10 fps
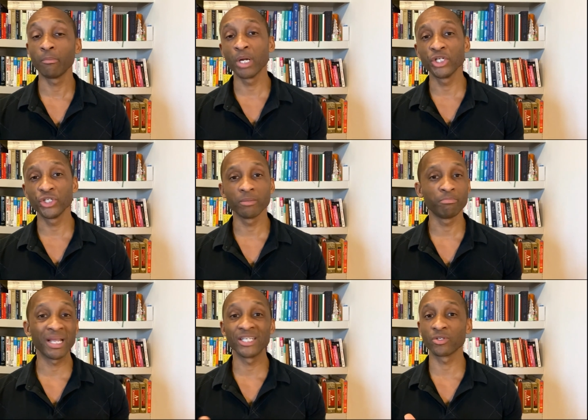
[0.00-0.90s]

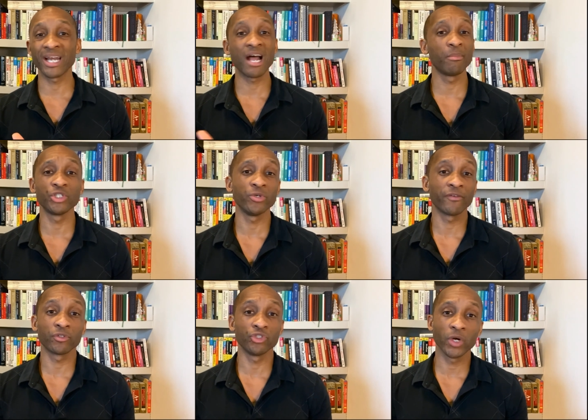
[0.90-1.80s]
budget based on how much you
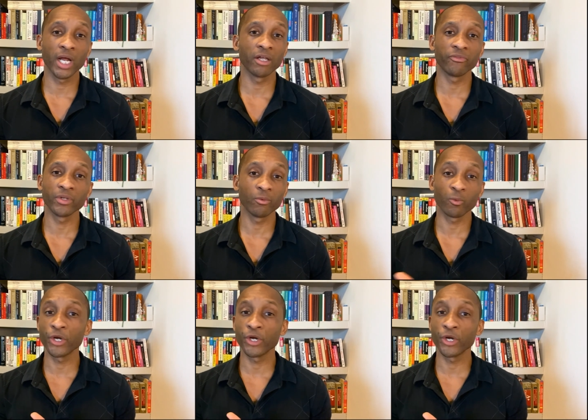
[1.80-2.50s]
have to drive and